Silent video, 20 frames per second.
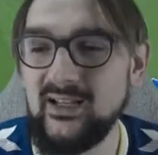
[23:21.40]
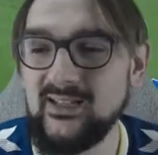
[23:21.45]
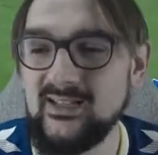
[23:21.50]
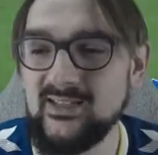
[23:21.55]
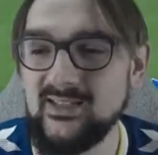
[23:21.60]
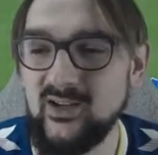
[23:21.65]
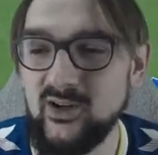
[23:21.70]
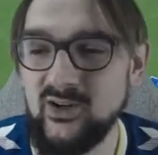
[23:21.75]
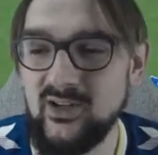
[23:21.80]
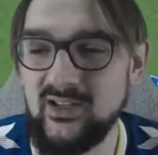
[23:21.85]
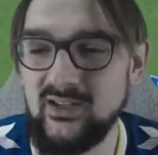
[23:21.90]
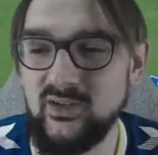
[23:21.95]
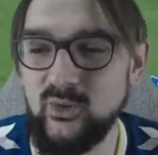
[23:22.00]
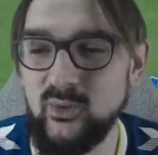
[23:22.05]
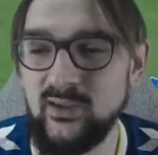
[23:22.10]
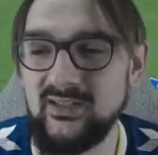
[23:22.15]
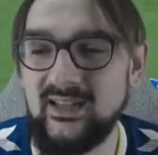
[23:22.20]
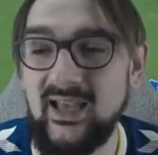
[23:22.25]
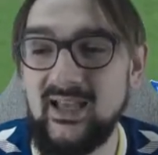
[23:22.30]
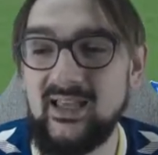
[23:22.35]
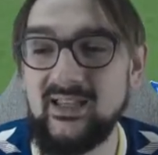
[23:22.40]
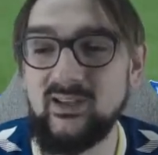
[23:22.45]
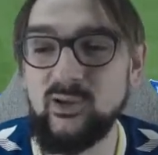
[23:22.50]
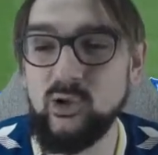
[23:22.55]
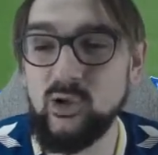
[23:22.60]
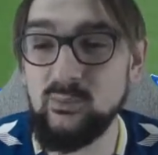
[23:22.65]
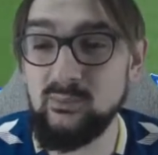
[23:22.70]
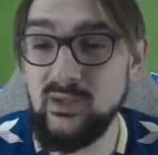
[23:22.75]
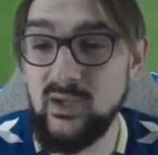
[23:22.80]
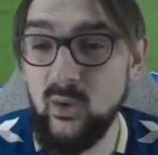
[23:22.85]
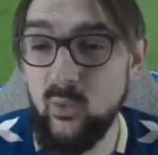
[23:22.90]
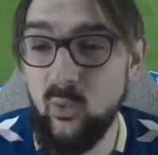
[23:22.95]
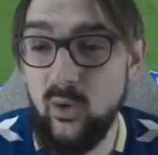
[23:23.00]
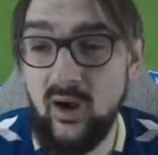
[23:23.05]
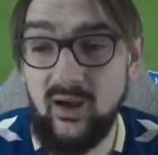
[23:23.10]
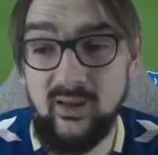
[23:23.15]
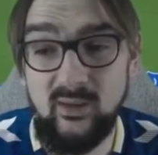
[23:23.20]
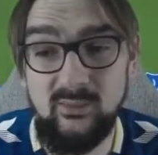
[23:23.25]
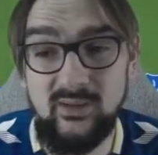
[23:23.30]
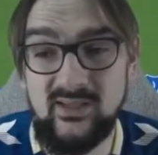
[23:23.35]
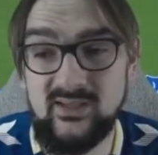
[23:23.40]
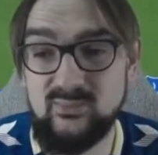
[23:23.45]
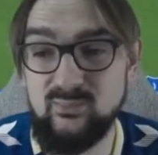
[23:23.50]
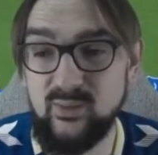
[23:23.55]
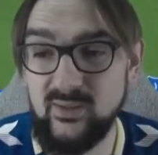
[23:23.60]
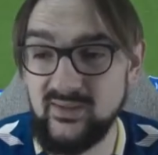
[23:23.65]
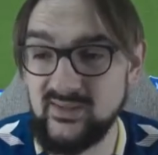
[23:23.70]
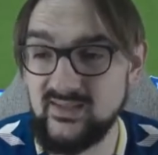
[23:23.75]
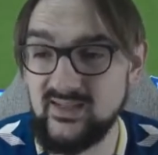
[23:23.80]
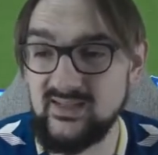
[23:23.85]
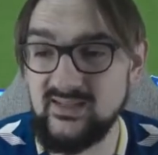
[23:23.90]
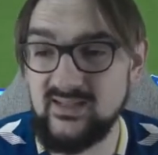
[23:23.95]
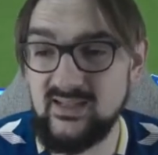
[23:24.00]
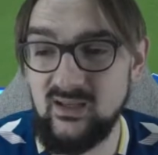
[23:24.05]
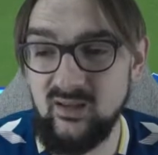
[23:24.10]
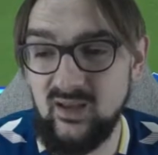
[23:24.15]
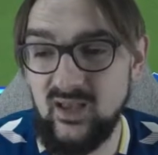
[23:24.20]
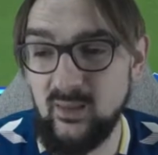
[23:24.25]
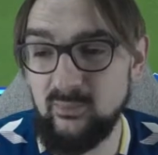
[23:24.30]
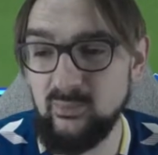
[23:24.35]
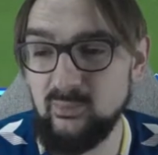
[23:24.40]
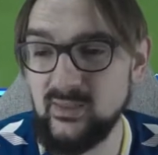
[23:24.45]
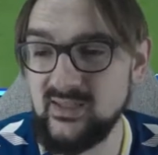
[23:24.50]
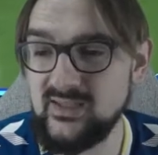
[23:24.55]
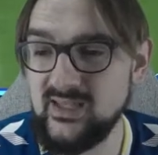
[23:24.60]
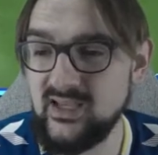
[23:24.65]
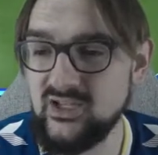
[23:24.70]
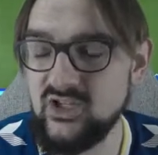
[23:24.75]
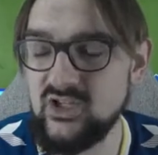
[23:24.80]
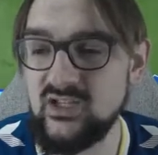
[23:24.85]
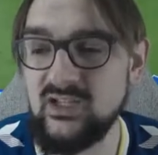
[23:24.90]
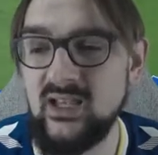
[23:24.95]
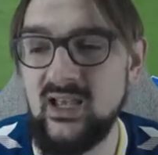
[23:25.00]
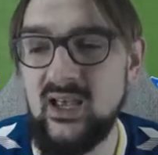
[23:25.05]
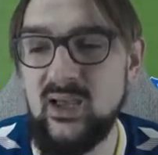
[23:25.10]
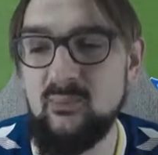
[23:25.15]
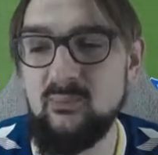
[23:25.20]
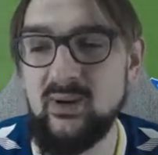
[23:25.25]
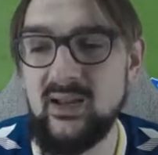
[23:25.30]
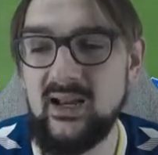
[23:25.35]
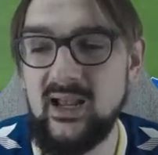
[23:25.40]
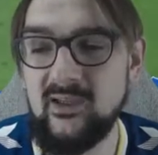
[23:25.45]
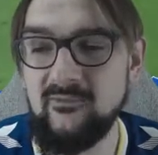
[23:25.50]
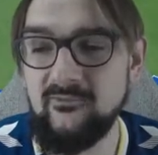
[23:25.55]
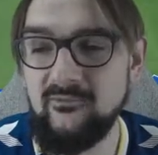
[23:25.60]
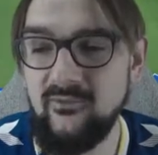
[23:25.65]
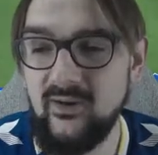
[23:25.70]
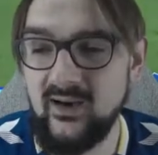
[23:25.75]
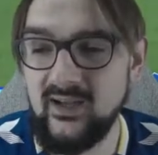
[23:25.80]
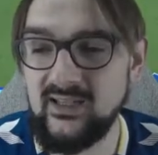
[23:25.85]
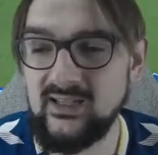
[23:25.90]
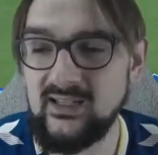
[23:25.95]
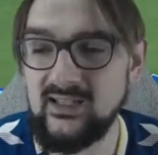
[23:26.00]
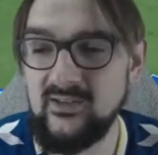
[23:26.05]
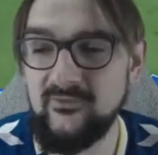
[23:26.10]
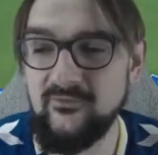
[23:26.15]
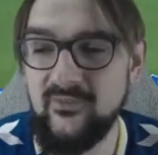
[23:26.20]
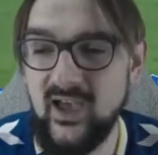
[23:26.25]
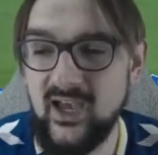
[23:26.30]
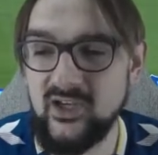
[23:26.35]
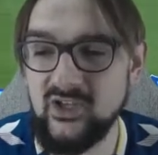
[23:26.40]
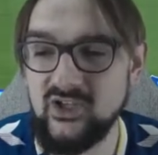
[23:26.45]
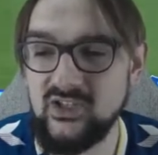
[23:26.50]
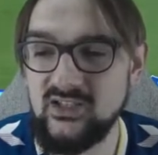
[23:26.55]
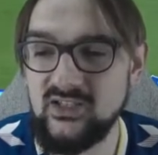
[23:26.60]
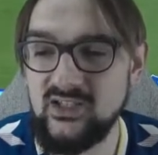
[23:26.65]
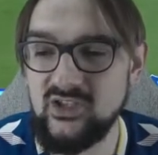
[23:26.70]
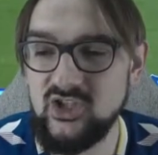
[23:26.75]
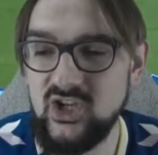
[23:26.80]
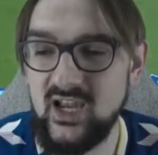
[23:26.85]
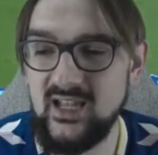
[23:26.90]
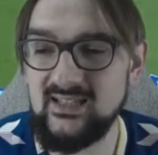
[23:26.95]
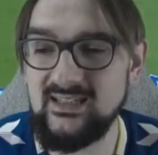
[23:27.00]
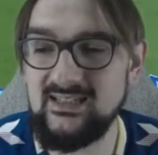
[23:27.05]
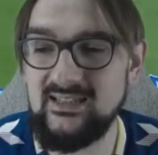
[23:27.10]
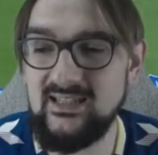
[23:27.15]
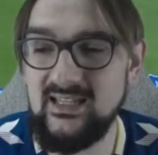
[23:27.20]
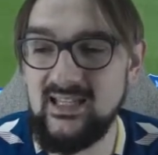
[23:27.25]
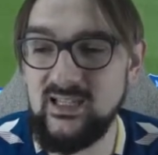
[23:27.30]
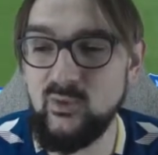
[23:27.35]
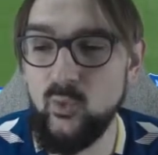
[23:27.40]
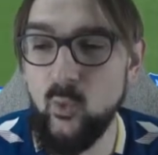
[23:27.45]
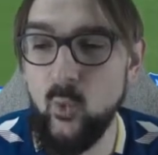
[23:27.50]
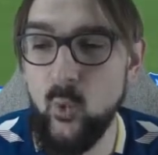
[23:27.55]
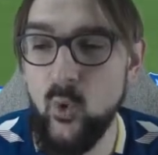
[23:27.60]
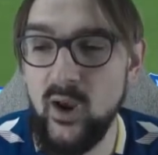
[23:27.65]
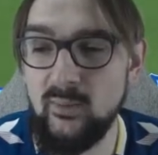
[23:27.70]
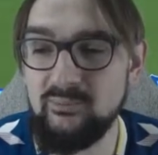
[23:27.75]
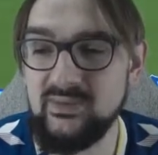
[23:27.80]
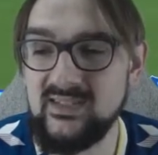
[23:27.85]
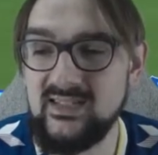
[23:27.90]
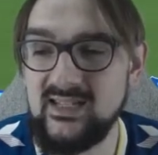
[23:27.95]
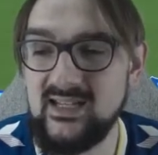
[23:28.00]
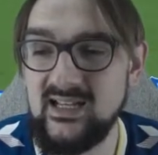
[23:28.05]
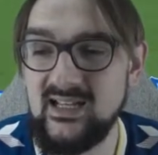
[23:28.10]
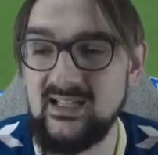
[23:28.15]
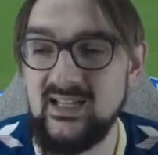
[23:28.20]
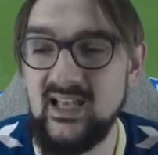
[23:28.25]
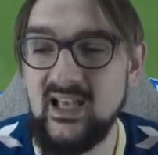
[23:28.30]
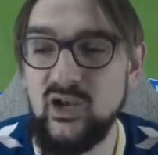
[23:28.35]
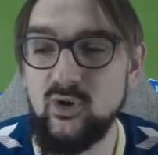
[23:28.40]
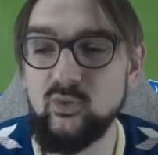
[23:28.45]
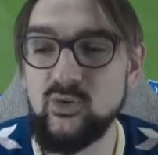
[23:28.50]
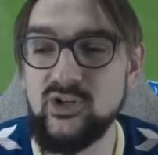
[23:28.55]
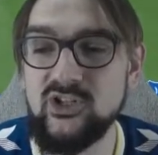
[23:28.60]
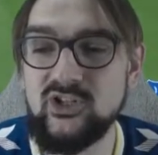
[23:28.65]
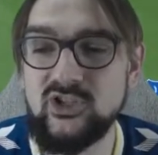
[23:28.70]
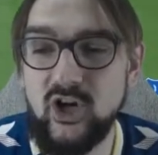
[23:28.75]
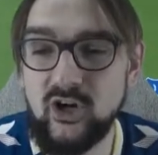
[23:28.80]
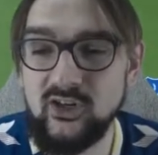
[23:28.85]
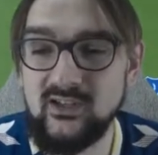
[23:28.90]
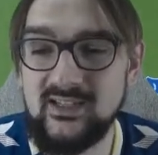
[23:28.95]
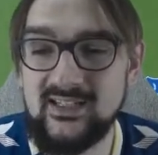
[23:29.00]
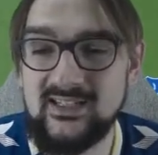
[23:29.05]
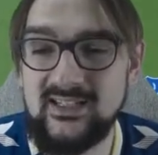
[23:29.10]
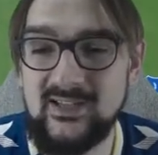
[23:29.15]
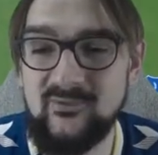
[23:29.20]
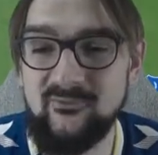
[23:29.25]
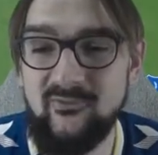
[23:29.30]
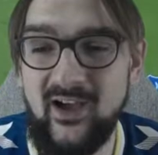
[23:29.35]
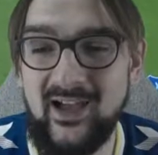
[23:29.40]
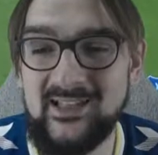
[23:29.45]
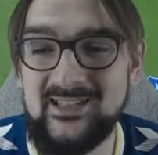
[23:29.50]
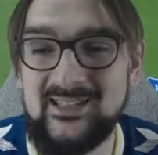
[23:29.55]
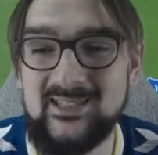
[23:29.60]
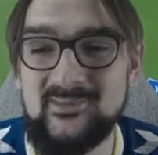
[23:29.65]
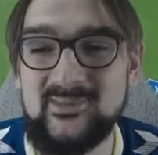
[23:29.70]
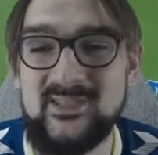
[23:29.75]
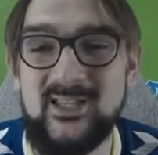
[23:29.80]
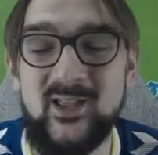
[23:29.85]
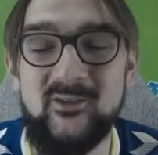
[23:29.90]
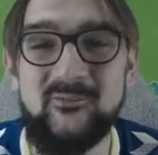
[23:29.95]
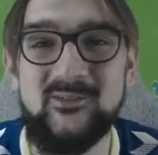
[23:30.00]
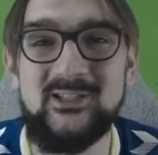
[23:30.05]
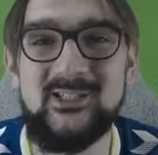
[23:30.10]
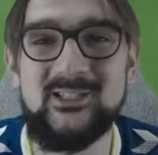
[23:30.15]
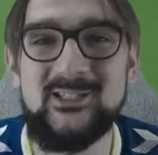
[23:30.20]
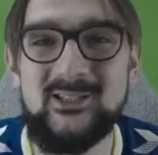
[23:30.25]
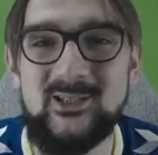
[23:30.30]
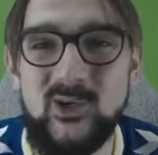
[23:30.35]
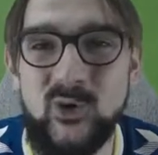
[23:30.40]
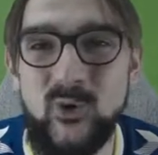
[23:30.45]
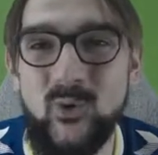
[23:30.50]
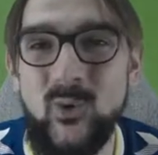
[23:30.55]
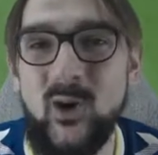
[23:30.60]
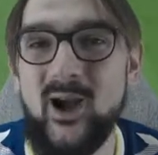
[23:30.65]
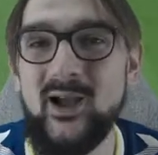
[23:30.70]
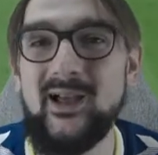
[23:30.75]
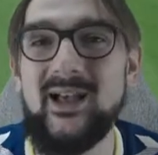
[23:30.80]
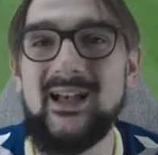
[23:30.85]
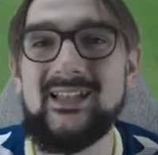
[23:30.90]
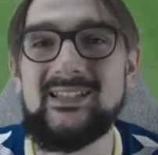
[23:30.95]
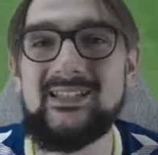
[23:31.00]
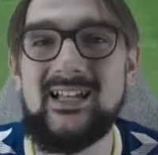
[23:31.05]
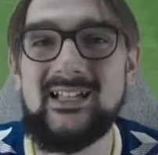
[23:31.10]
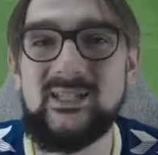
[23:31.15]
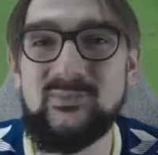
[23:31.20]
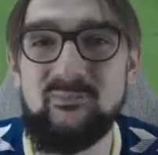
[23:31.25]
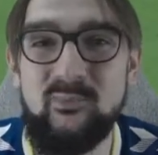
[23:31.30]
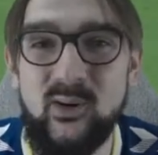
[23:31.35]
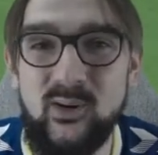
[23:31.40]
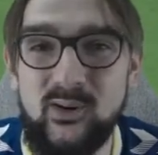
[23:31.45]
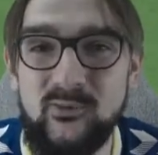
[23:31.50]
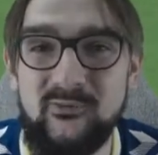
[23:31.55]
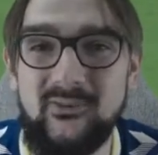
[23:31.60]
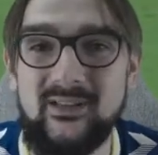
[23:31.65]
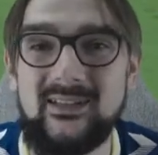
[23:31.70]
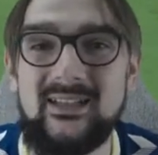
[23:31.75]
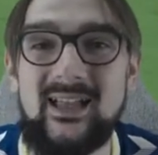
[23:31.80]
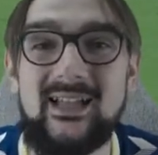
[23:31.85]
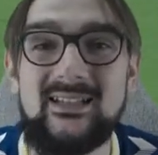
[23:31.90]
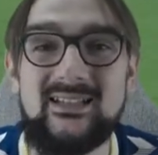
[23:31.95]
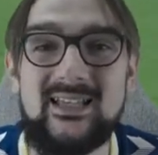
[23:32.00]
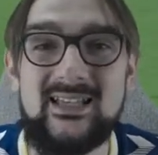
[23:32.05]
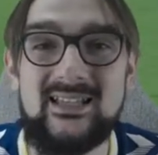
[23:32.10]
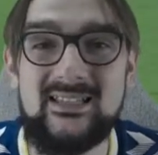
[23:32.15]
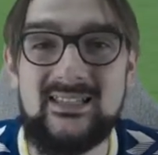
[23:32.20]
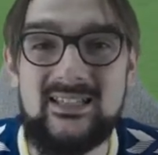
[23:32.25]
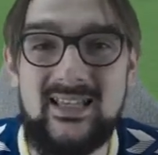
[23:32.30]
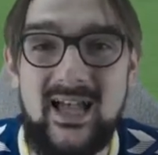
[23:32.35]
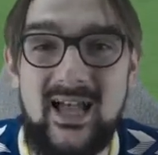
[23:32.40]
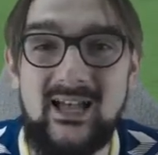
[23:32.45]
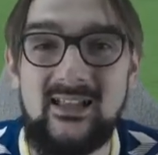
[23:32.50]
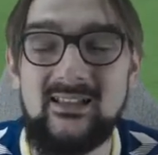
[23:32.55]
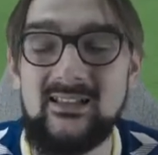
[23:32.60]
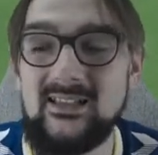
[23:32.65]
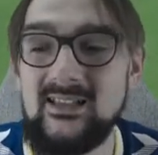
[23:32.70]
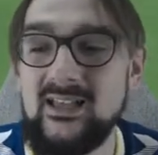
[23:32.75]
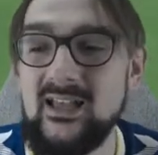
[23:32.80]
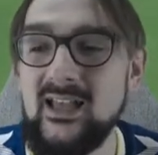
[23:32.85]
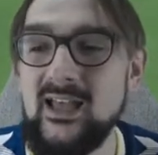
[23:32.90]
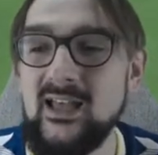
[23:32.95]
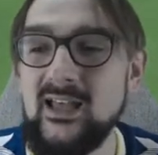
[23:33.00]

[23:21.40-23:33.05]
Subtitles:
I started to attack. It took me a while because Barca still kept possession, but I finally fashioned the chance. Dean whips it in. Richarlison finds himself, and it's 2-1, guys. That's perfect. That's exactly